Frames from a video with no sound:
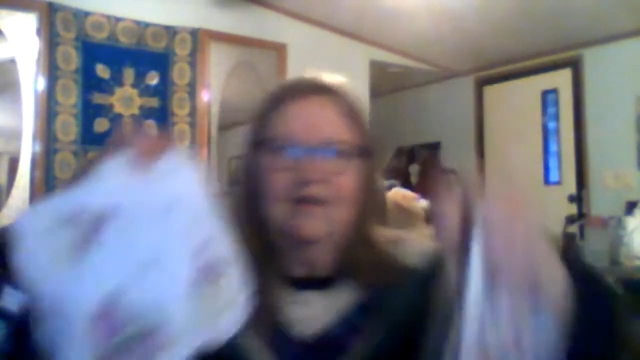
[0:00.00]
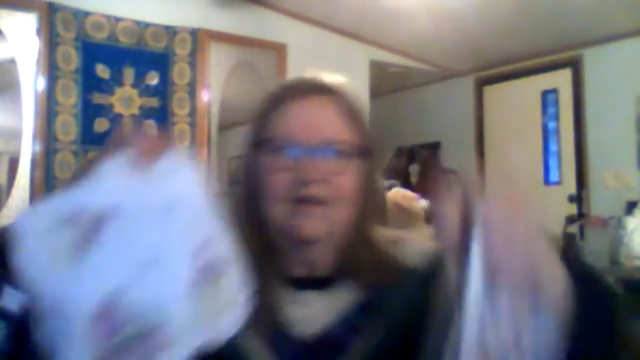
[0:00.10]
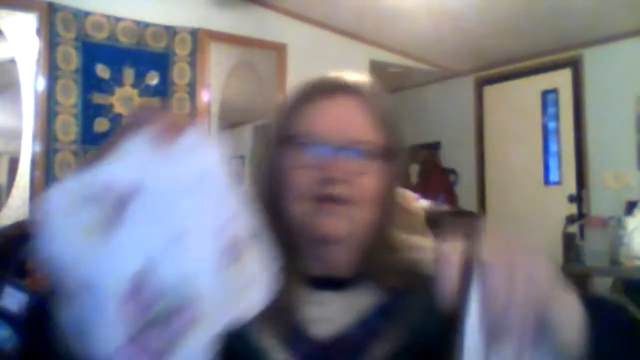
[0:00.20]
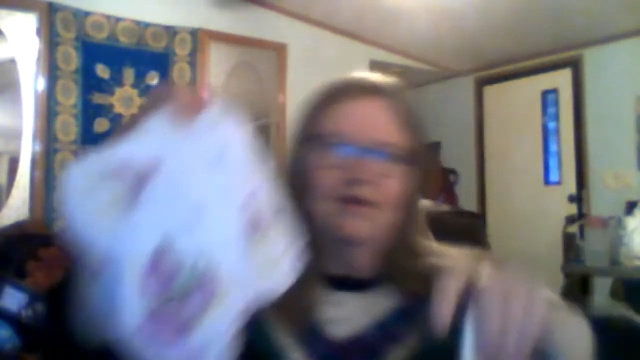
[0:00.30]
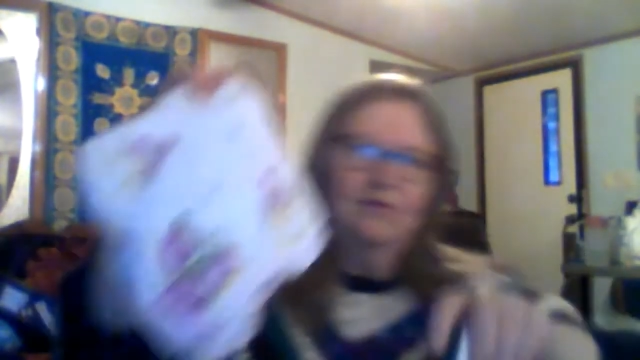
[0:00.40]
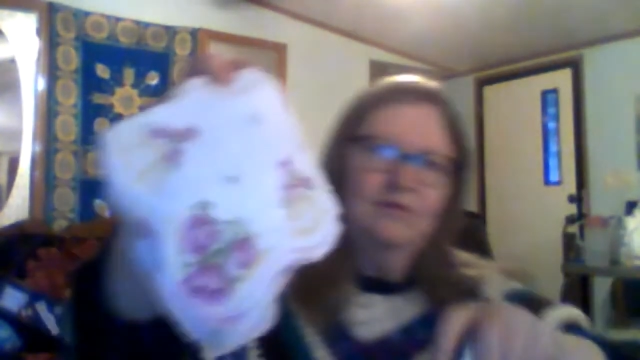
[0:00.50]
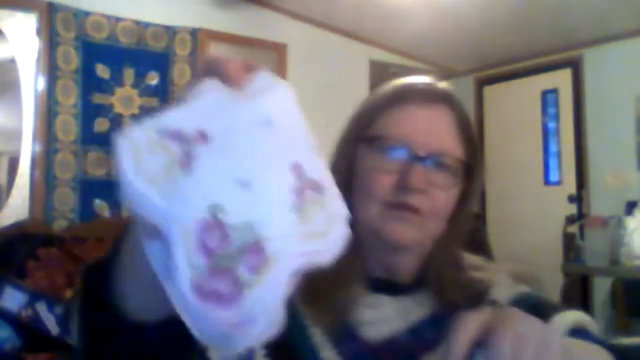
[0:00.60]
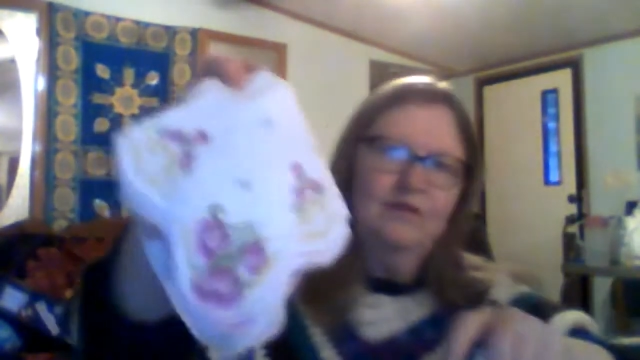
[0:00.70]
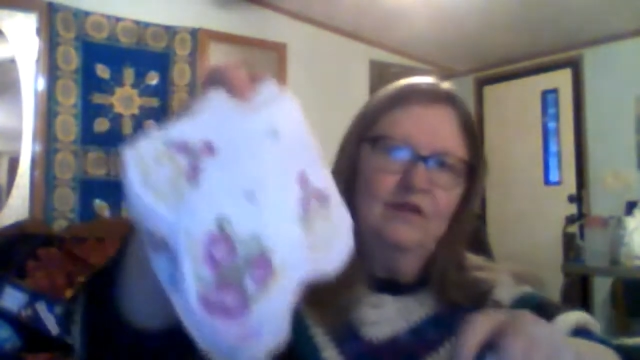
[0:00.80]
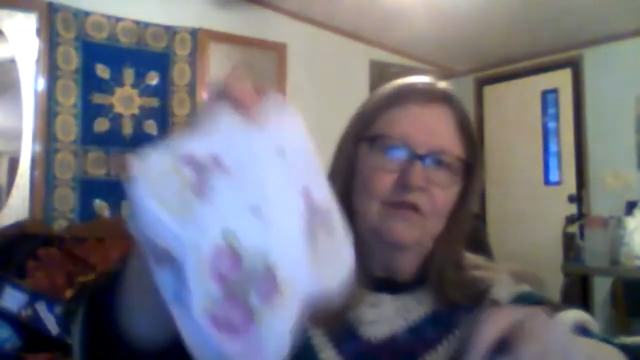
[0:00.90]

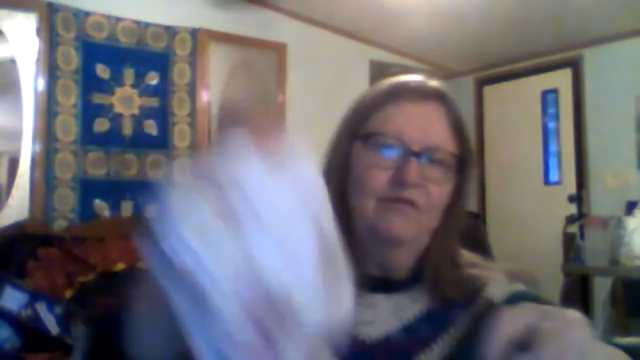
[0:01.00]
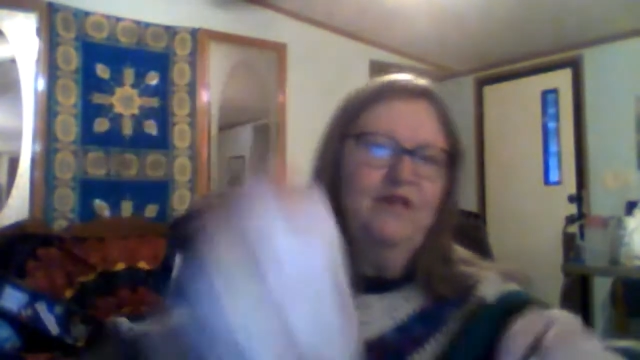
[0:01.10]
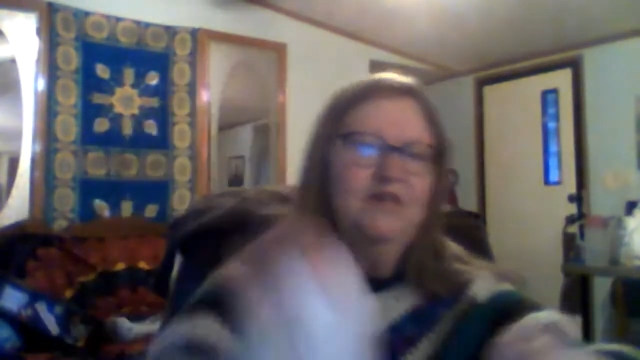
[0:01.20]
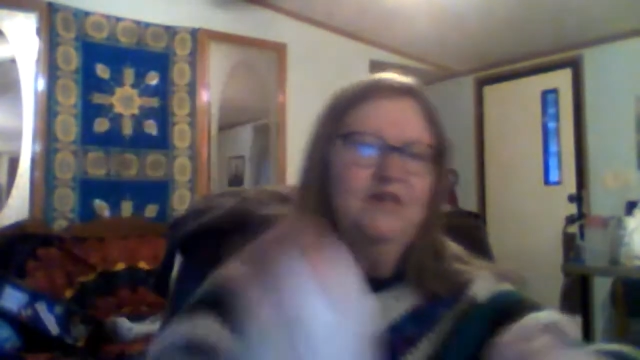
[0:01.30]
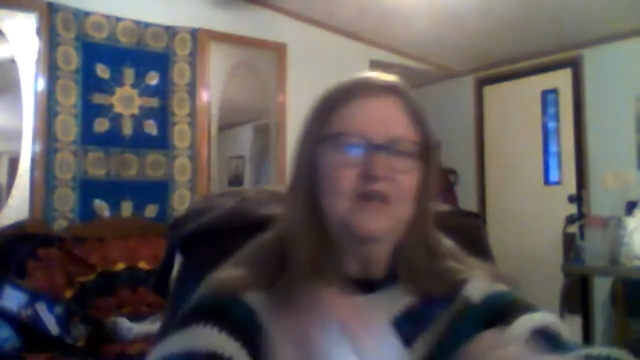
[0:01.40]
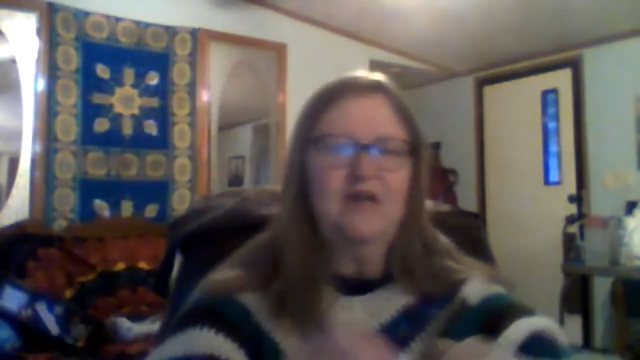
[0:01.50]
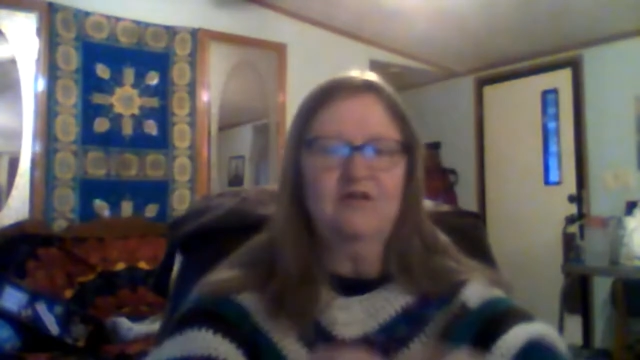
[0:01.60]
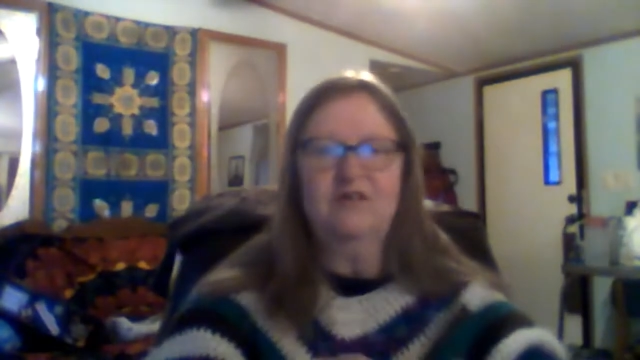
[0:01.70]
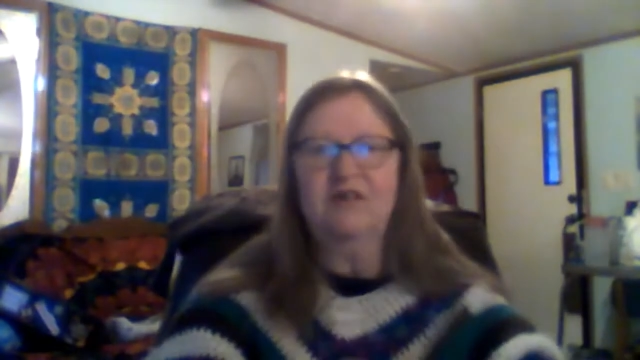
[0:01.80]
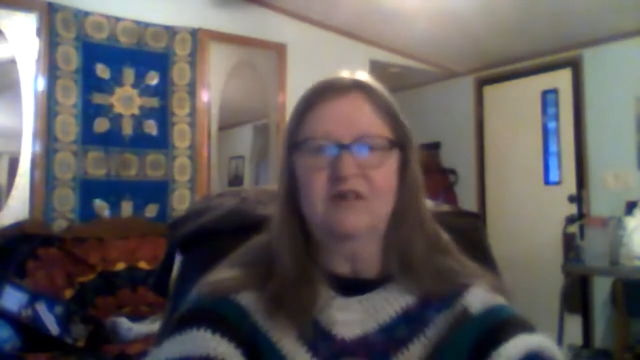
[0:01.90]
vintage
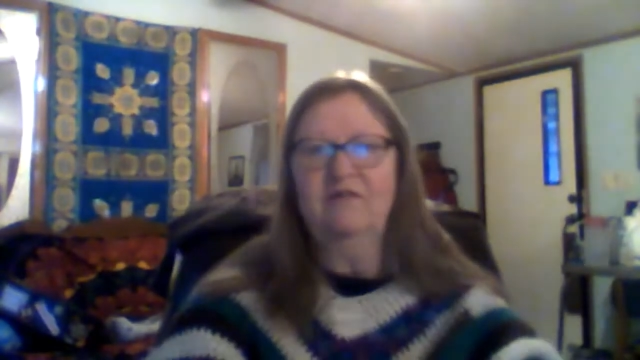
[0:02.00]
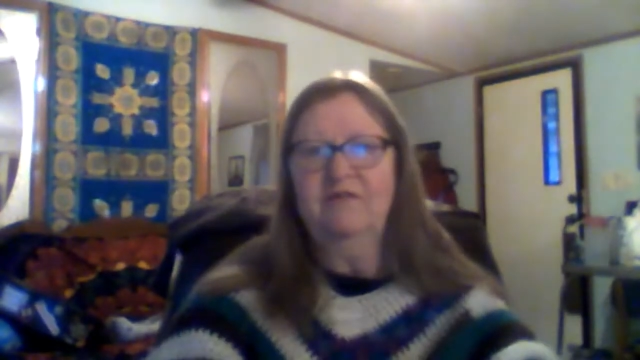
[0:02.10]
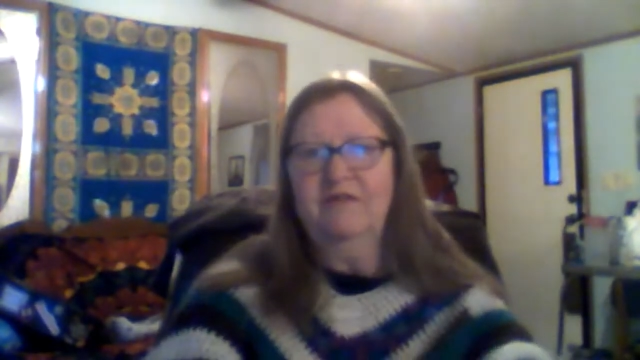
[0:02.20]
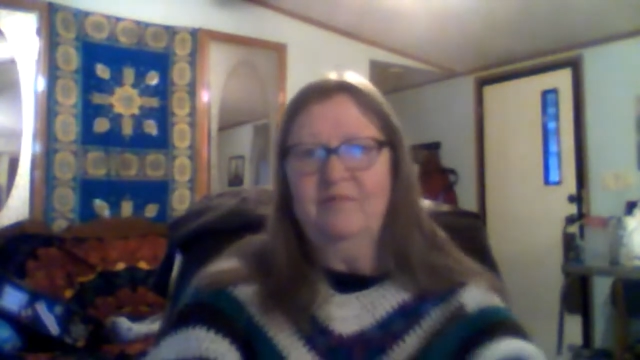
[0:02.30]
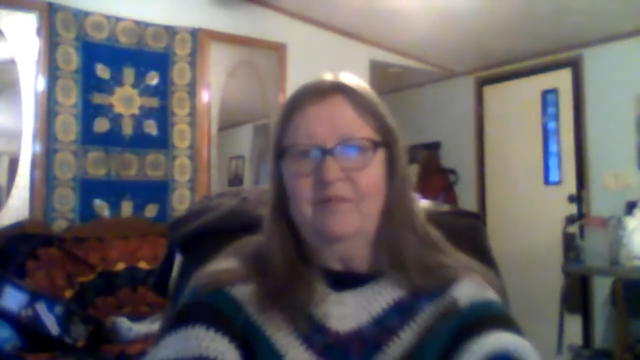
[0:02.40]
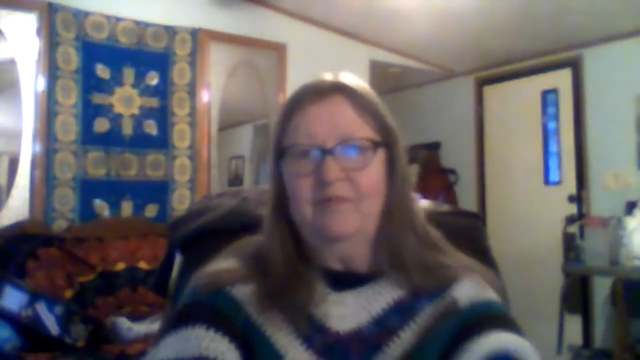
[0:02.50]
handkerchiefs,